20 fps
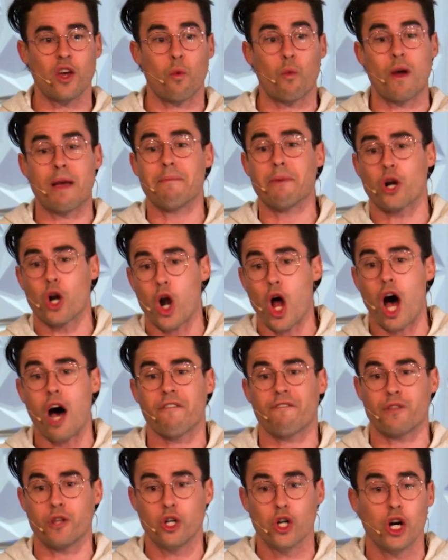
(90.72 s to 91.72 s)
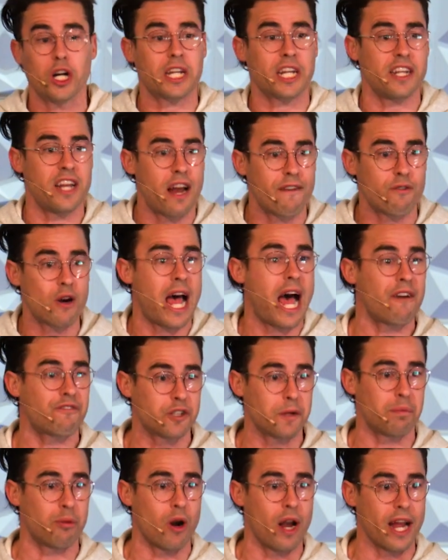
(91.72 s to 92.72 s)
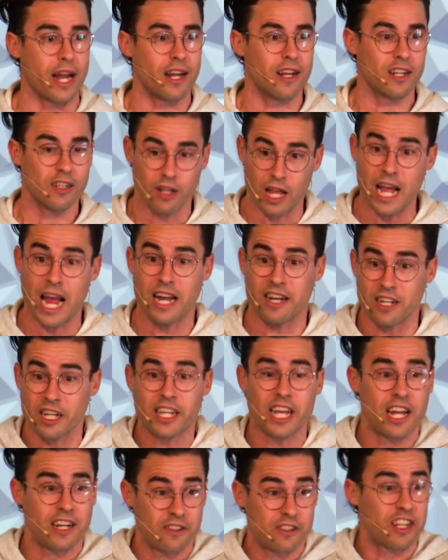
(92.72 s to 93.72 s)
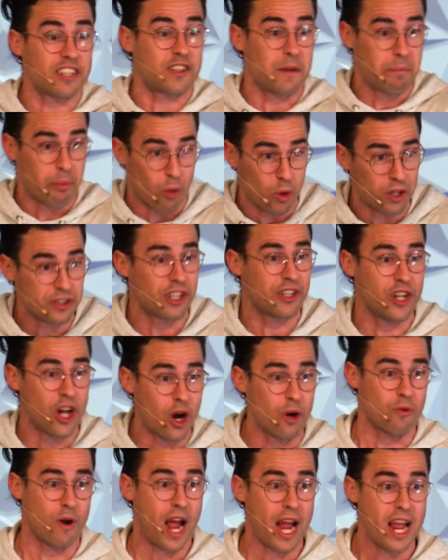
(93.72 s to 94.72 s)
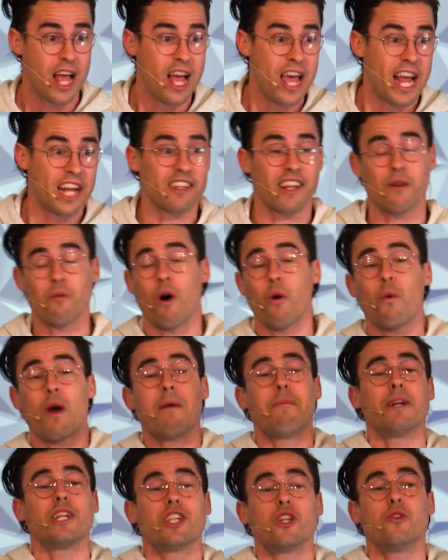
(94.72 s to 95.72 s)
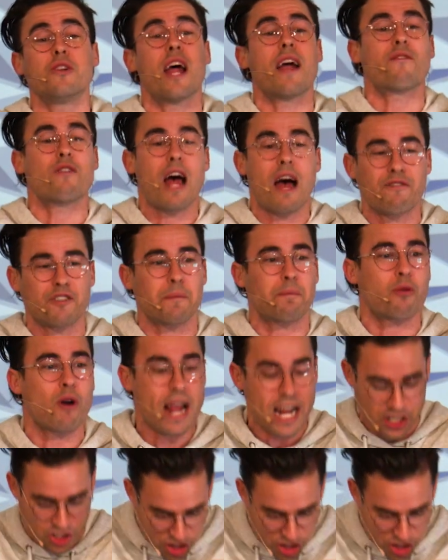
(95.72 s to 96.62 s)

that women are off the hook and never have to pray. And again, that's important to note, right? He's like, well, women, you never have to pray.